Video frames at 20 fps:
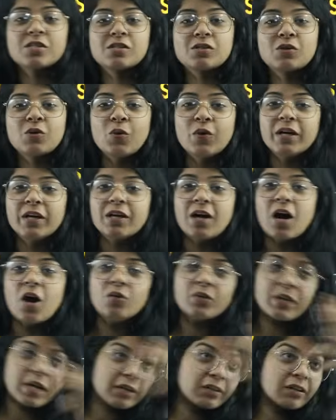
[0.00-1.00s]
going
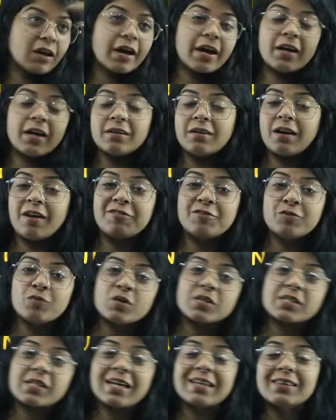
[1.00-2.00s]
out and the aircraft
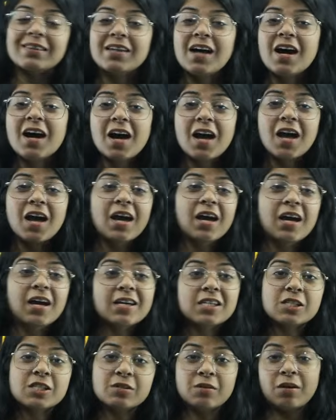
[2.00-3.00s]
was in
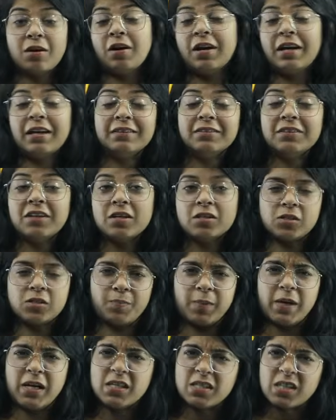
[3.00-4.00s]
the
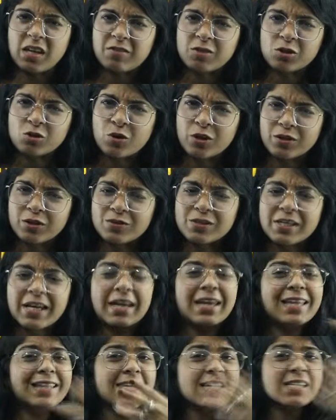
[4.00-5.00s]
space, I was going to say,
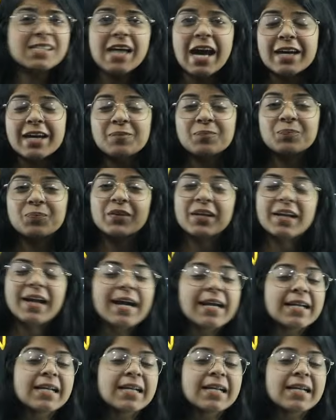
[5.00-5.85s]
in the sky, right?